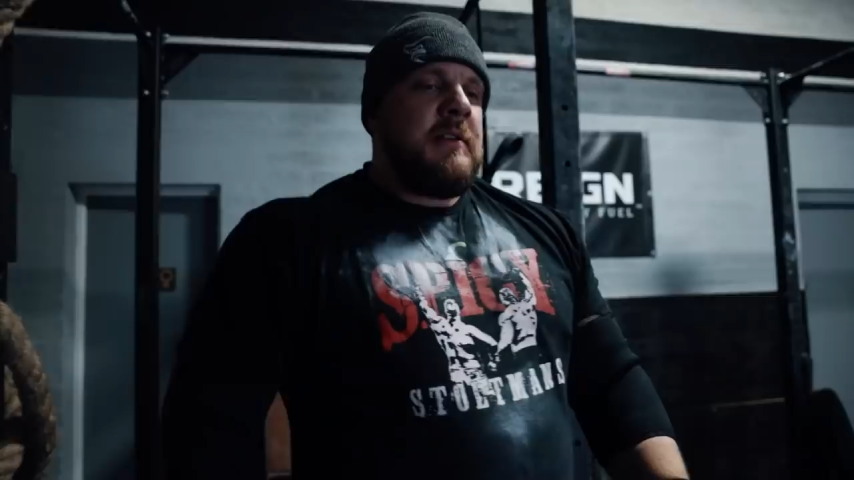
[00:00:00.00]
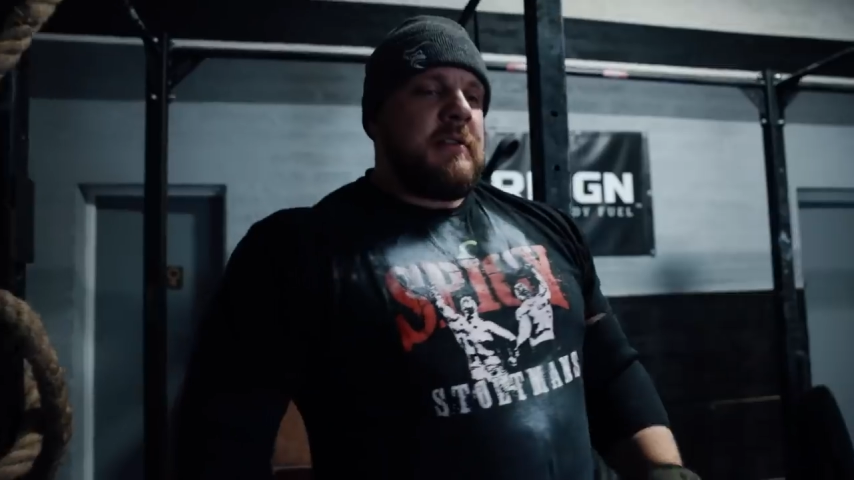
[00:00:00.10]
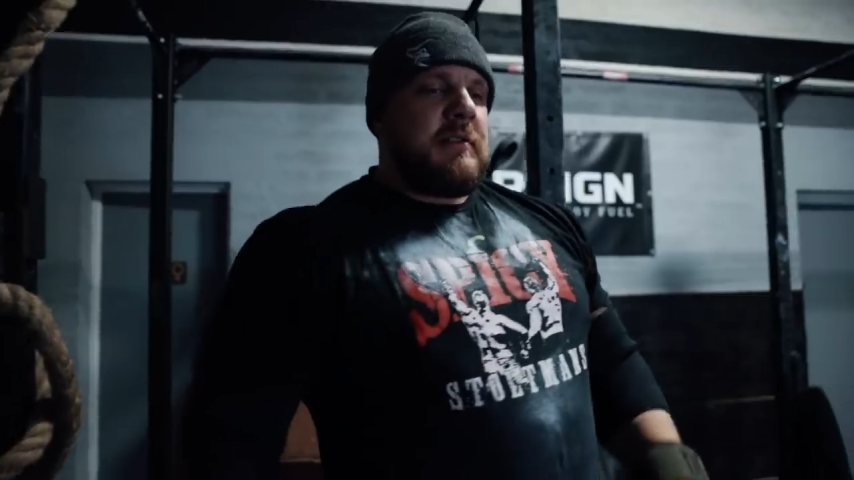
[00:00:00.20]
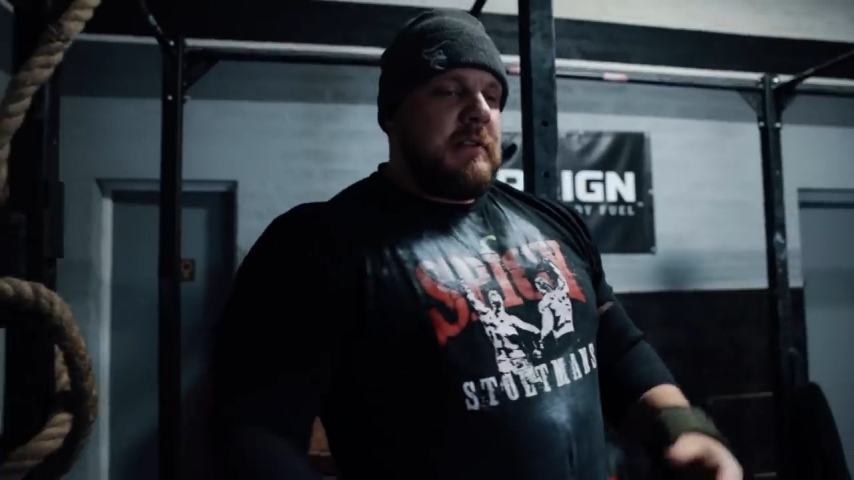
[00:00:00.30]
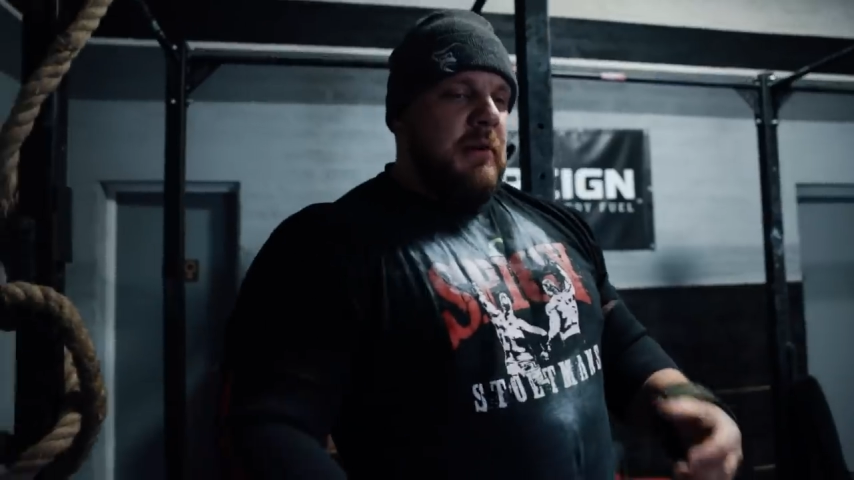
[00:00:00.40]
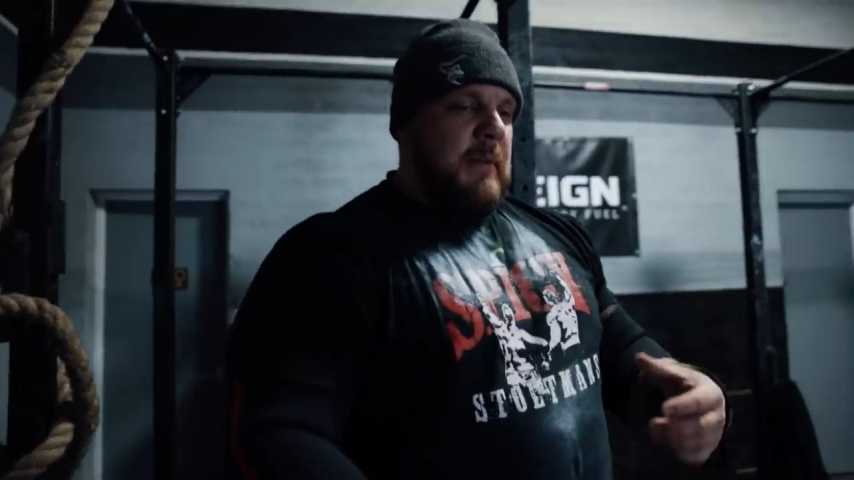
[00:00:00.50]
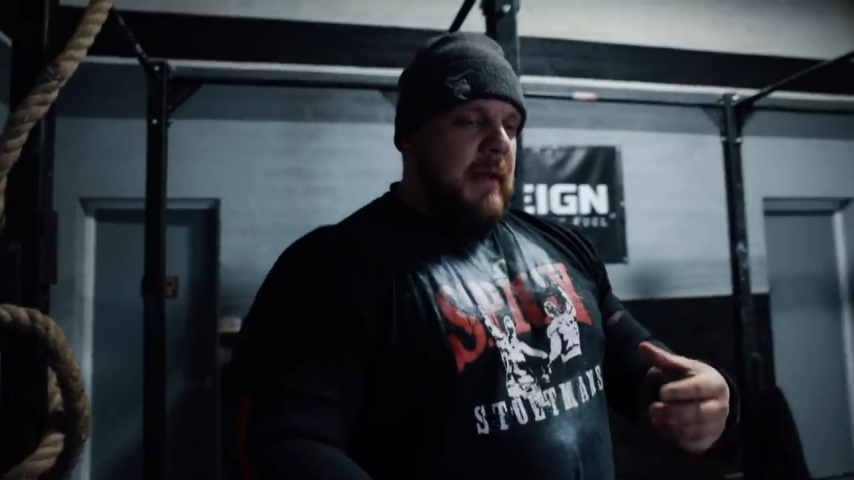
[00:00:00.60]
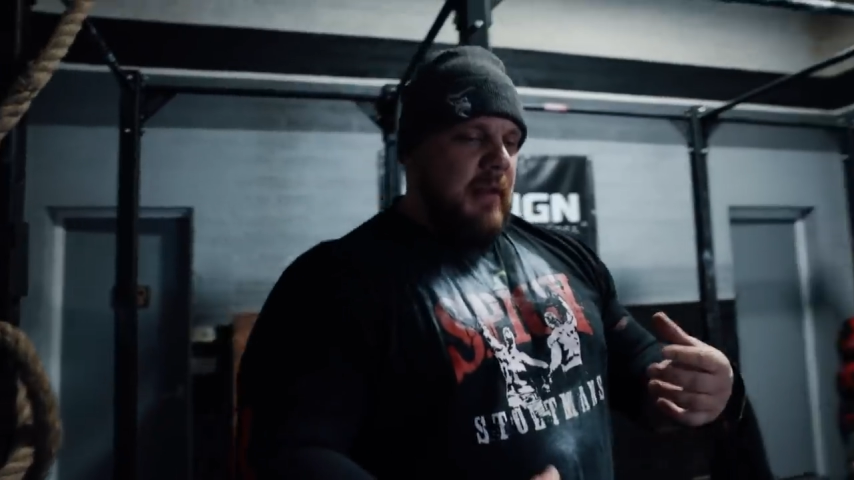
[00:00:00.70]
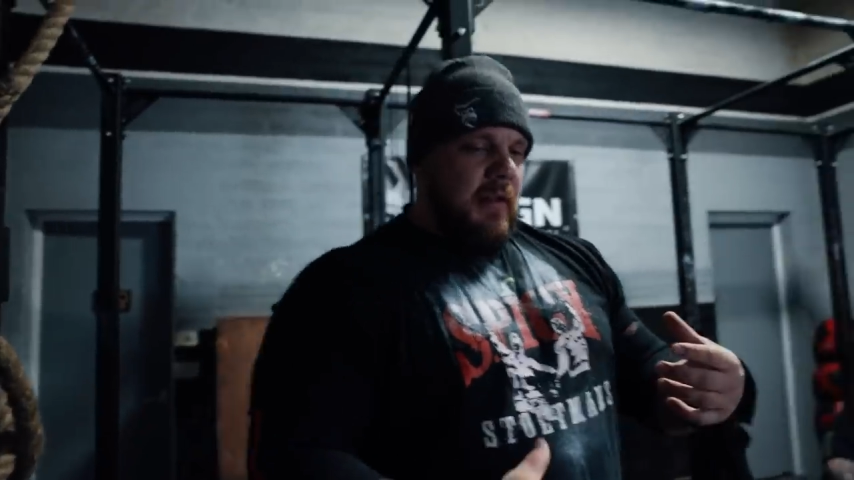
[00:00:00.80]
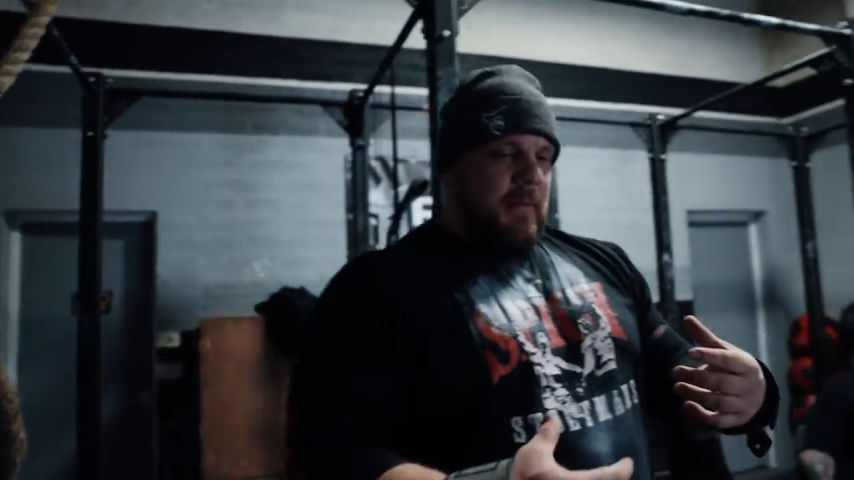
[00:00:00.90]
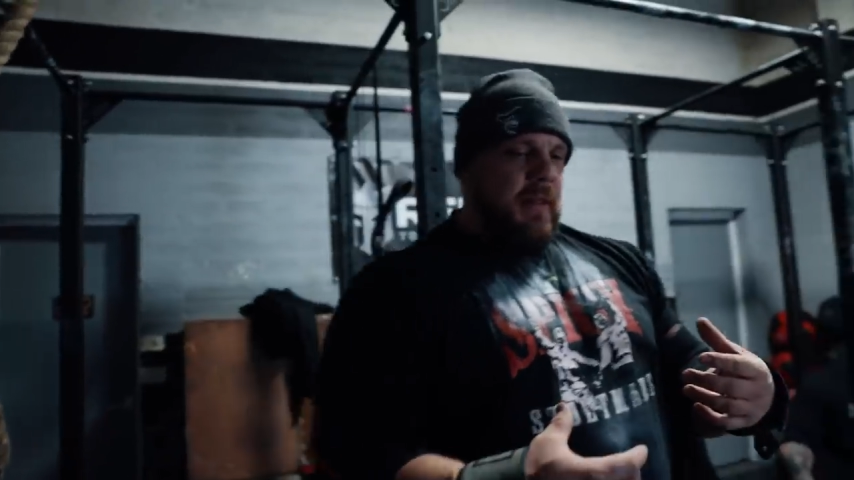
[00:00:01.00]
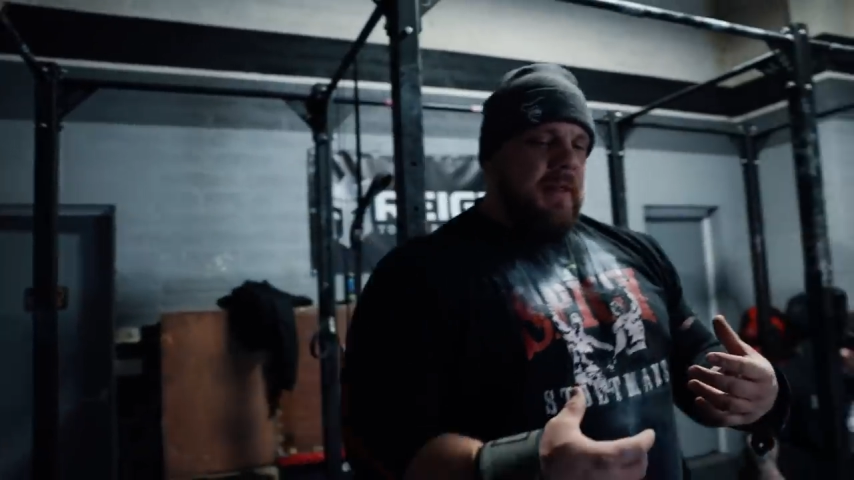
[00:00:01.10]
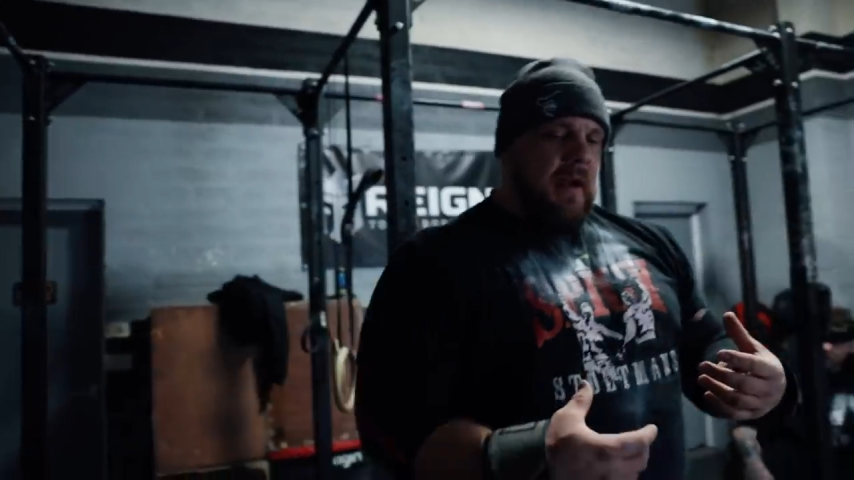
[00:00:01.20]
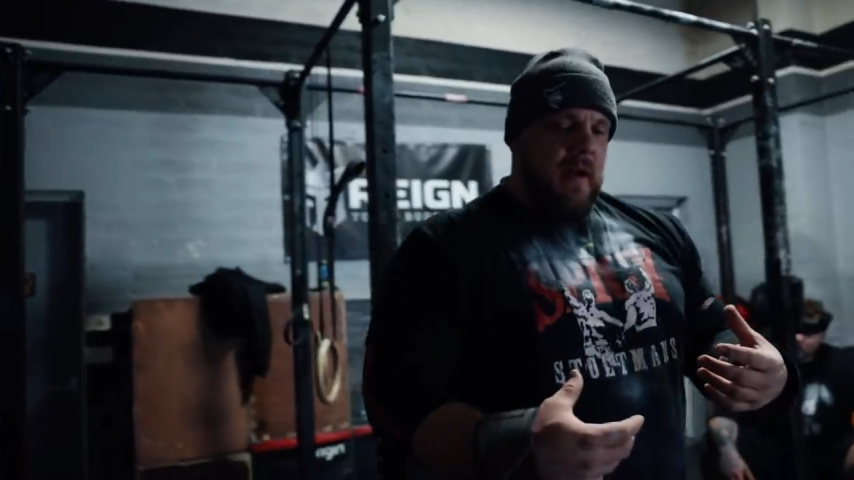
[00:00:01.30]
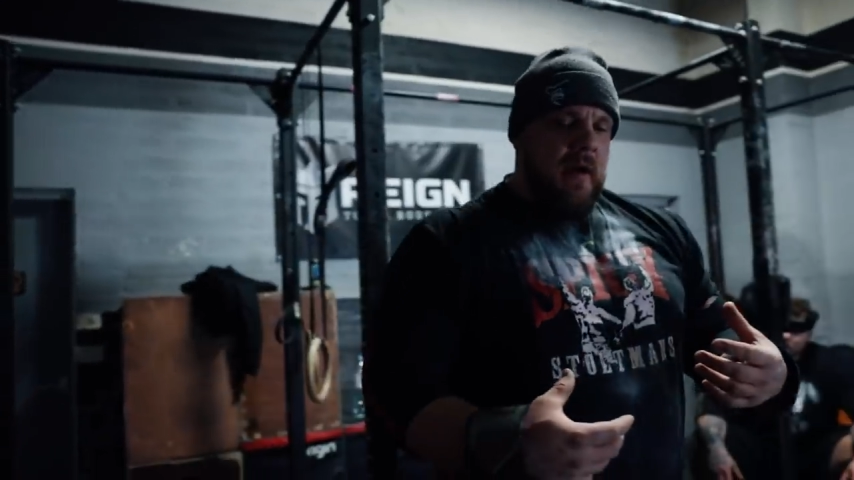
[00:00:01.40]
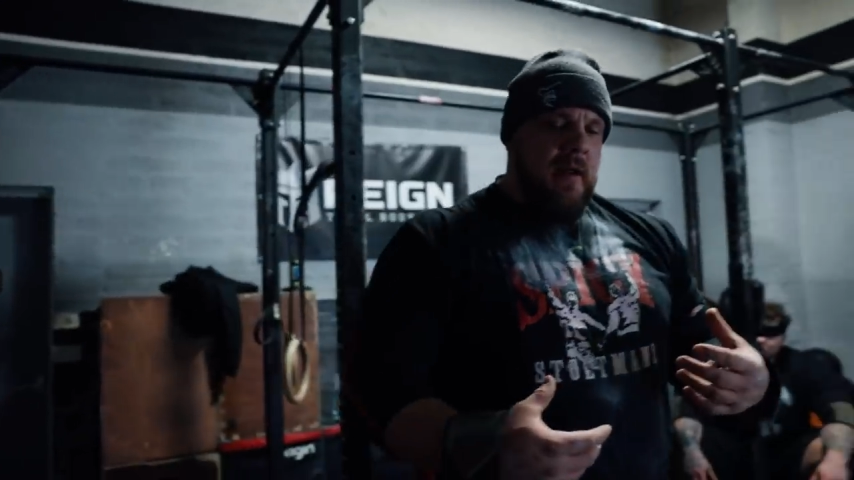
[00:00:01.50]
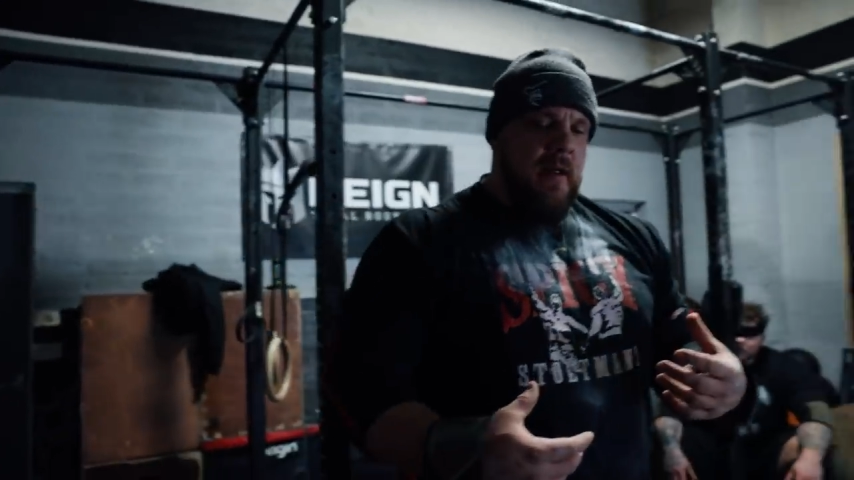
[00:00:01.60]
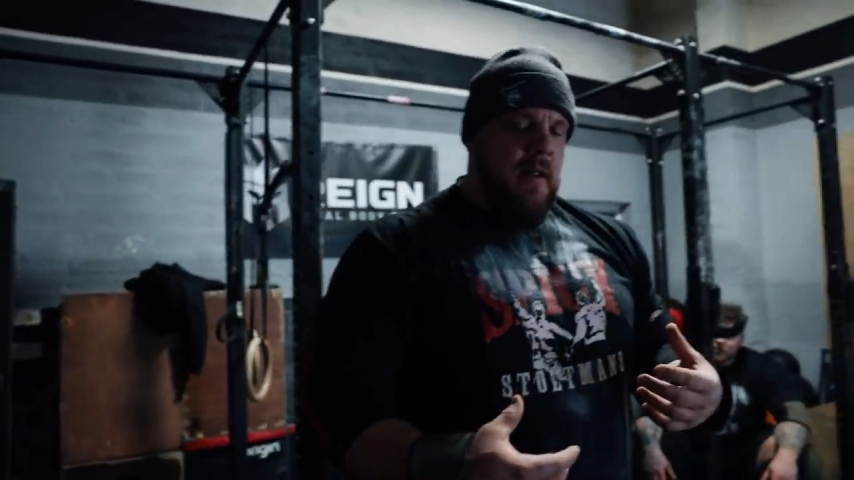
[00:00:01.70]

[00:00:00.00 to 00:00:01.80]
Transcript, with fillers: So because Tom and I are a little bit thicker,